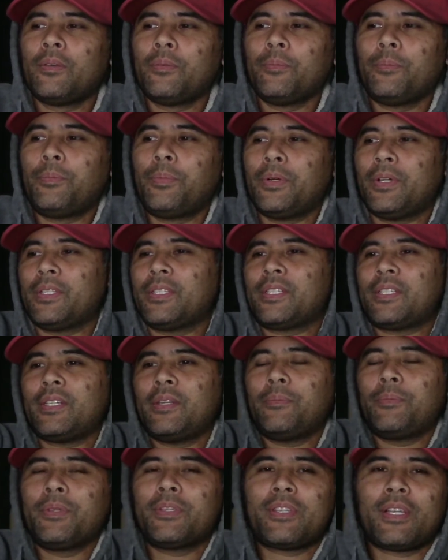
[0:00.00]
But
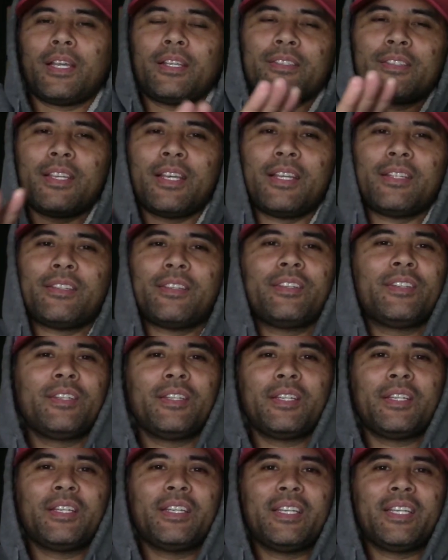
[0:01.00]
besides that,
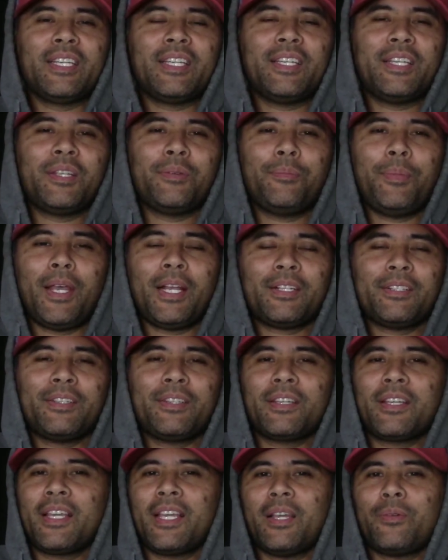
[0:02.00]
getting back to
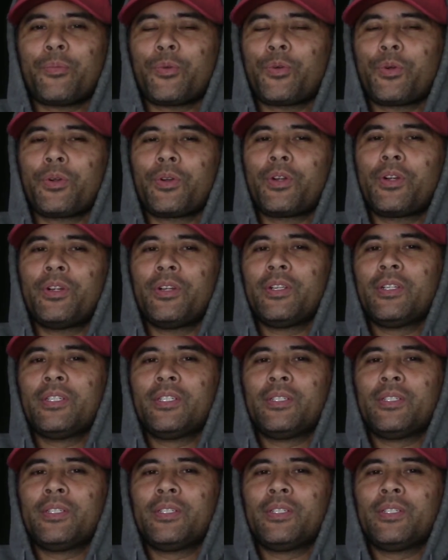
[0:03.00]
the camcorder,